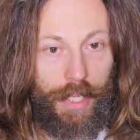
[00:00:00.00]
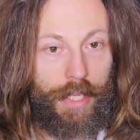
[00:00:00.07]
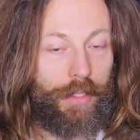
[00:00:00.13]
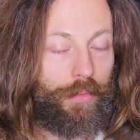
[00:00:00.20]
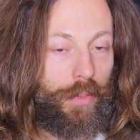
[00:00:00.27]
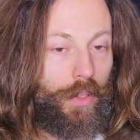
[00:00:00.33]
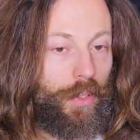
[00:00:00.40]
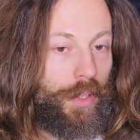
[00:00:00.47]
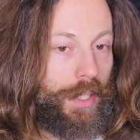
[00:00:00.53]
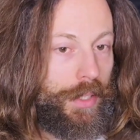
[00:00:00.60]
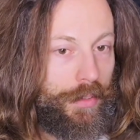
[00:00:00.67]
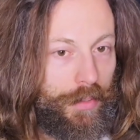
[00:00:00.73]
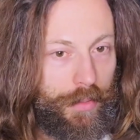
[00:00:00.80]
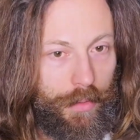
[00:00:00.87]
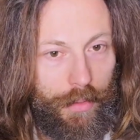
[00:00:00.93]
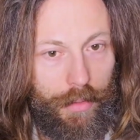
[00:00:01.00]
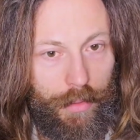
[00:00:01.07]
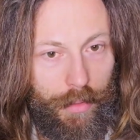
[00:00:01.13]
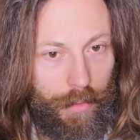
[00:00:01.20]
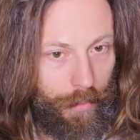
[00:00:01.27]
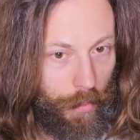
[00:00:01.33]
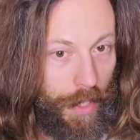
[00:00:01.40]
And if you look at
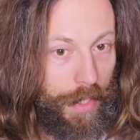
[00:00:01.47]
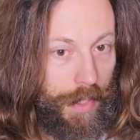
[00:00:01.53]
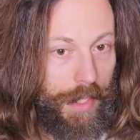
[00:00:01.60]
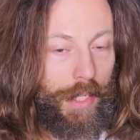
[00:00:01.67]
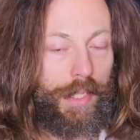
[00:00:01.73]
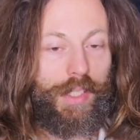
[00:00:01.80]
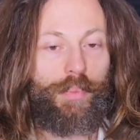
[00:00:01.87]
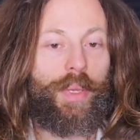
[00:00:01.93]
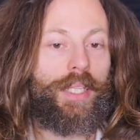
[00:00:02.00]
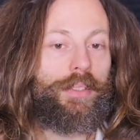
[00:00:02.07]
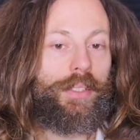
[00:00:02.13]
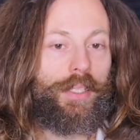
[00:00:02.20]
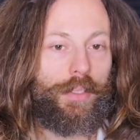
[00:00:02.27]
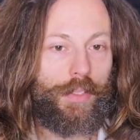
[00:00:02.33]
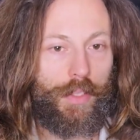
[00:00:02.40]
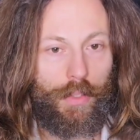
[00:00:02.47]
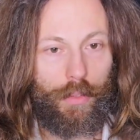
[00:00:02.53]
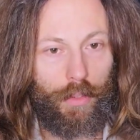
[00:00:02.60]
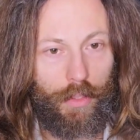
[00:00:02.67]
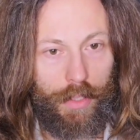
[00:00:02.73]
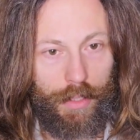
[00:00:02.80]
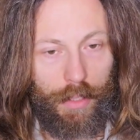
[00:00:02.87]
Renaissance paintings, you
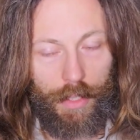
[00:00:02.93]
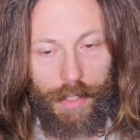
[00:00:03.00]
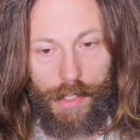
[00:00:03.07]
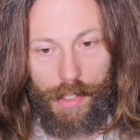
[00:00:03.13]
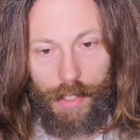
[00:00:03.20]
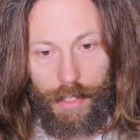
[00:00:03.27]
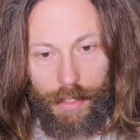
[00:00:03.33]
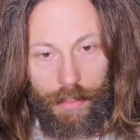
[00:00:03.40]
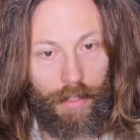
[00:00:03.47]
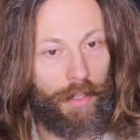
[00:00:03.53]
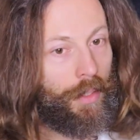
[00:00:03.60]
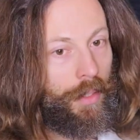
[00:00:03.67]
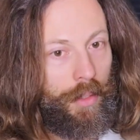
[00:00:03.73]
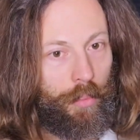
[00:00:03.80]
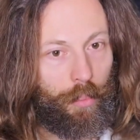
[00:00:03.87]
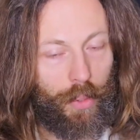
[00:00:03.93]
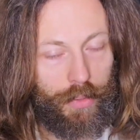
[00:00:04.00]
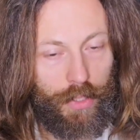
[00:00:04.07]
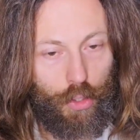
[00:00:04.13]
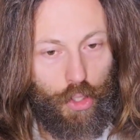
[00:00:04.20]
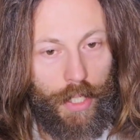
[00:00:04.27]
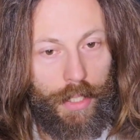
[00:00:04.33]
look at, let's say,
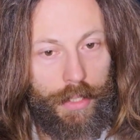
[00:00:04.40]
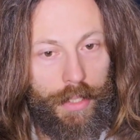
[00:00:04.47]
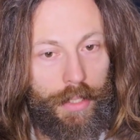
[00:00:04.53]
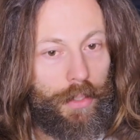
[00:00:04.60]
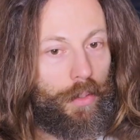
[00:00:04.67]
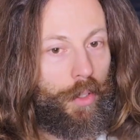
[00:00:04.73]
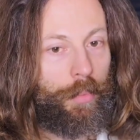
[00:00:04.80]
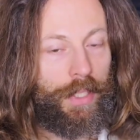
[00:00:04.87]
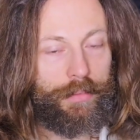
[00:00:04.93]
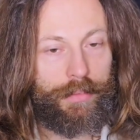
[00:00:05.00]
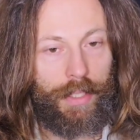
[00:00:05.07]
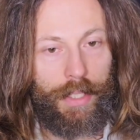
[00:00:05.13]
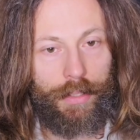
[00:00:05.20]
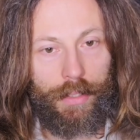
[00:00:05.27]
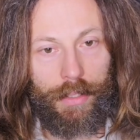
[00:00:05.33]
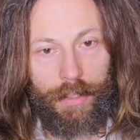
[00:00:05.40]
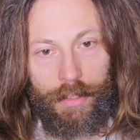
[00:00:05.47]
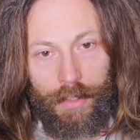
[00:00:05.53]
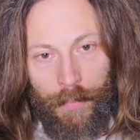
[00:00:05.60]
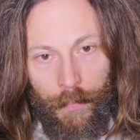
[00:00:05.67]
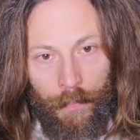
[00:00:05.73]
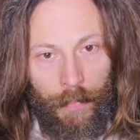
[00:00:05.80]
Botticelli or Mantegna
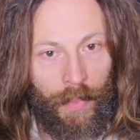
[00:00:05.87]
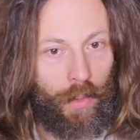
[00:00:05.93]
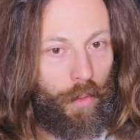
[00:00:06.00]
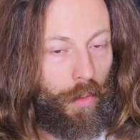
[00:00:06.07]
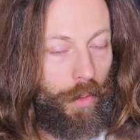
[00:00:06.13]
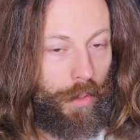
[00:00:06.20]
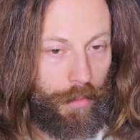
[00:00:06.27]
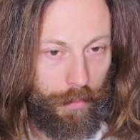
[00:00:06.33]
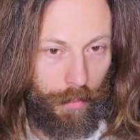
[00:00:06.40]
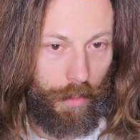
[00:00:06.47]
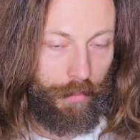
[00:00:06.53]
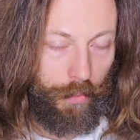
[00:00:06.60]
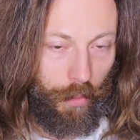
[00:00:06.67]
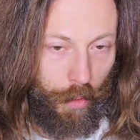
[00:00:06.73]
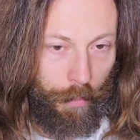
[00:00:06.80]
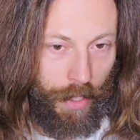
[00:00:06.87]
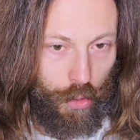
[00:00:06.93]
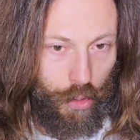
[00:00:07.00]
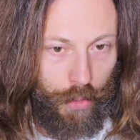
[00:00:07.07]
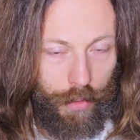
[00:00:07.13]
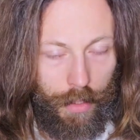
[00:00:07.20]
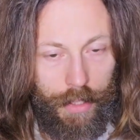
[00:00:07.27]
or
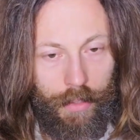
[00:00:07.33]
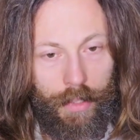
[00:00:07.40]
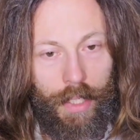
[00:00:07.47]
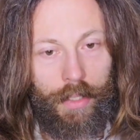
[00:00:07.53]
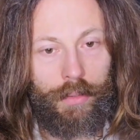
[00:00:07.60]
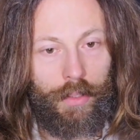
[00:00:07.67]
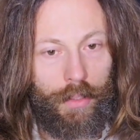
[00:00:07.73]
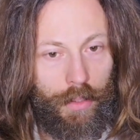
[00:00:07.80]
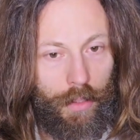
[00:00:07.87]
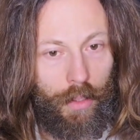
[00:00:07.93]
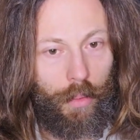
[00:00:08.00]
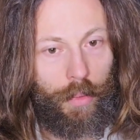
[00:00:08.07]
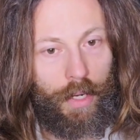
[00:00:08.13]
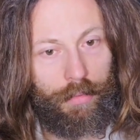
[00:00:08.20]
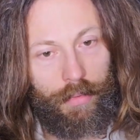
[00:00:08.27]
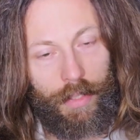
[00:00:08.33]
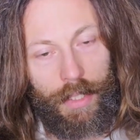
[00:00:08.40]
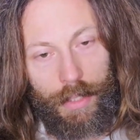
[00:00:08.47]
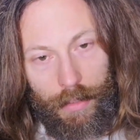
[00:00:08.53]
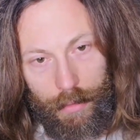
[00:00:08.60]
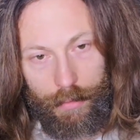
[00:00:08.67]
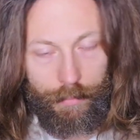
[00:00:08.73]
aforementioned Leonardo or
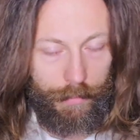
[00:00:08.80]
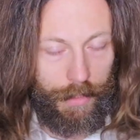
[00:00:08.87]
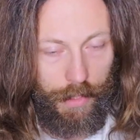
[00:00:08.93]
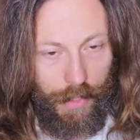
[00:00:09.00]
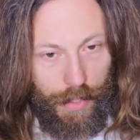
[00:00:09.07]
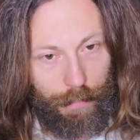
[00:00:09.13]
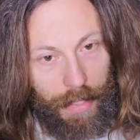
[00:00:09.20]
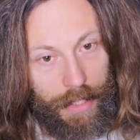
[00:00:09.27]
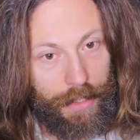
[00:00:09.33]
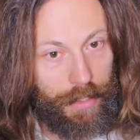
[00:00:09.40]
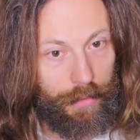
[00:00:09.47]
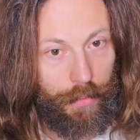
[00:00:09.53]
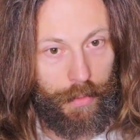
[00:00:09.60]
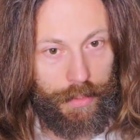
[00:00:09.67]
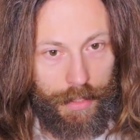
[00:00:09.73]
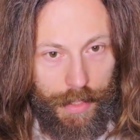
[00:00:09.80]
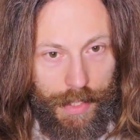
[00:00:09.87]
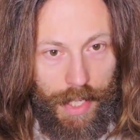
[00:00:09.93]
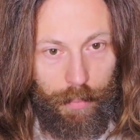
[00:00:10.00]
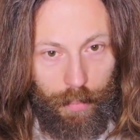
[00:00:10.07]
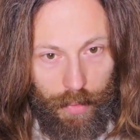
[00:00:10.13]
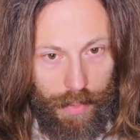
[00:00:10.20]
Raphael, there's many different
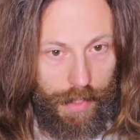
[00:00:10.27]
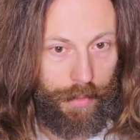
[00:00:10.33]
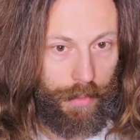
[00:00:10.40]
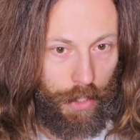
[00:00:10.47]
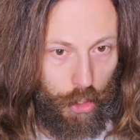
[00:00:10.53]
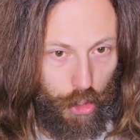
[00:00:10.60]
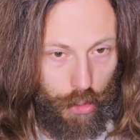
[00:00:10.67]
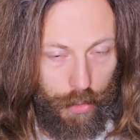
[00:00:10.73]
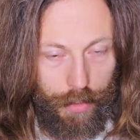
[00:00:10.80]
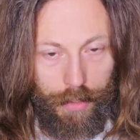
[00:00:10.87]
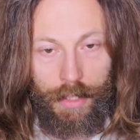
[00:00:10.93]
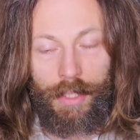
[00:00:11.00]
examples, Titian,